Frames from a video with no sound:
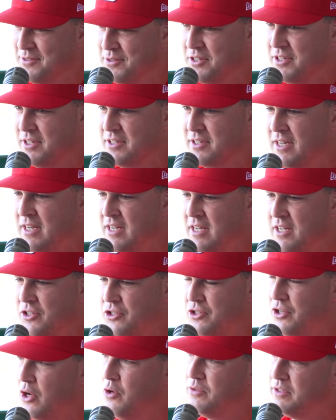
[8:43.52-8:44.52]
it was just
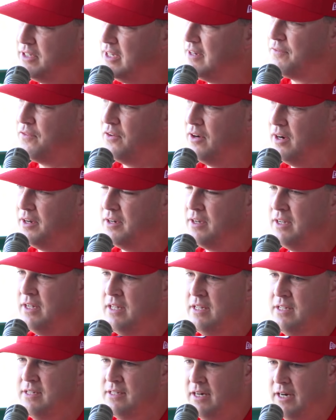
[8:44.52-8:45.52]
so different.
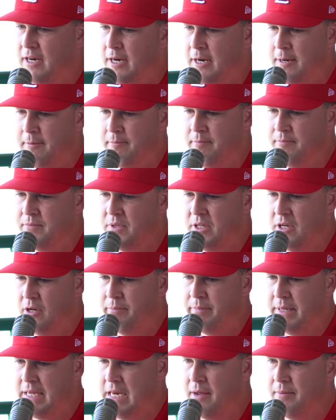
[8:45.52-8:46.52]

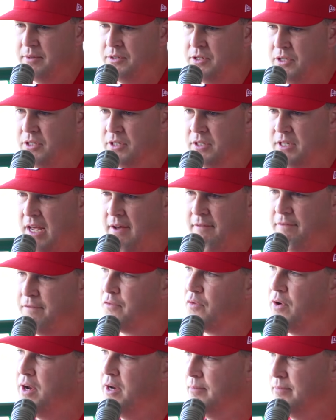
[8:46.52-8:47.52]
Being able to just have
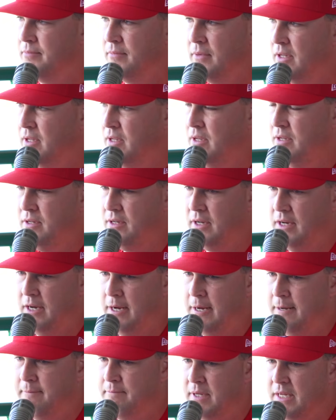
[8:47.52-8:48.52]
freedom.
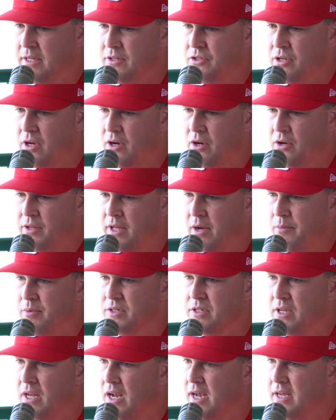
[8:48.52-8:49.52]
And so that
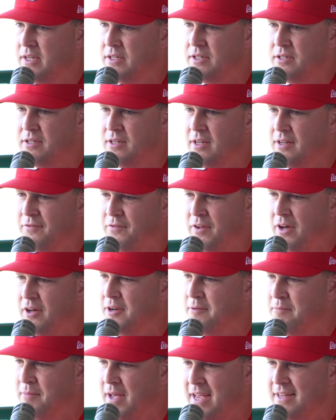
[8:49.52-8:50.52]
was nice. It
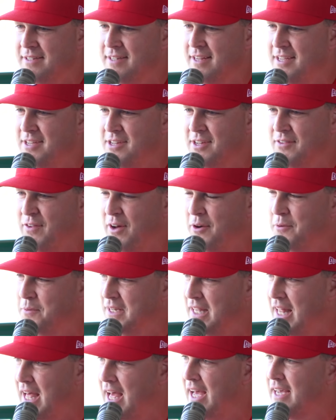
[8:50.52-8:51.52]
felt amazing. You felt
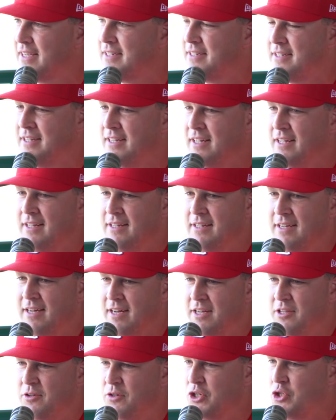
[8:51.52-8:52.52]
relaxed.
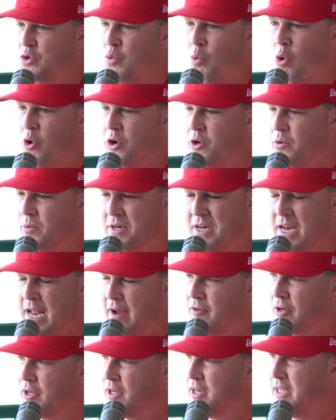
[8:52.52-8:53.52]
You swore you were
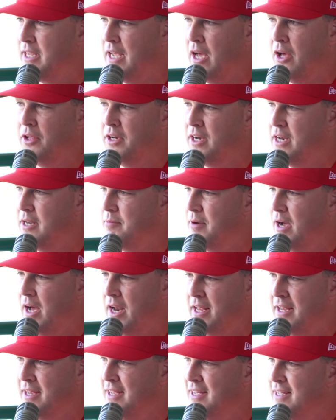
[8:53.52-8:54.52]
never going to yell at
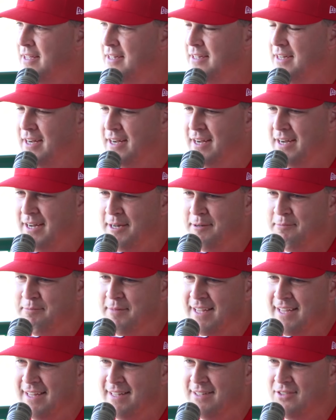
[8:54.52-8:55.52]
anybody.
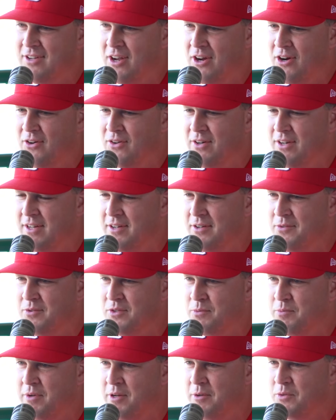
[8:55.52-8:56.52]
And so it
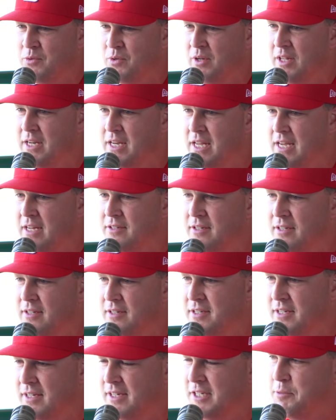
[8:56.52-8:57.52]
was really neat
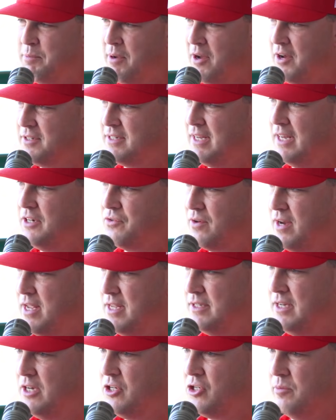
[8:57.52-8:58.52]
to experience that
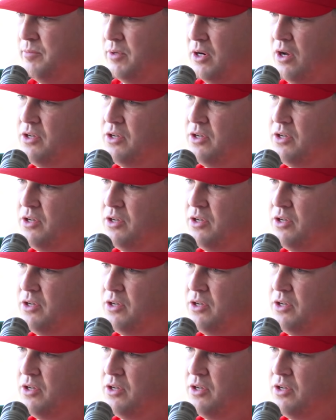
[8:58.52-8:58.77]
transition, but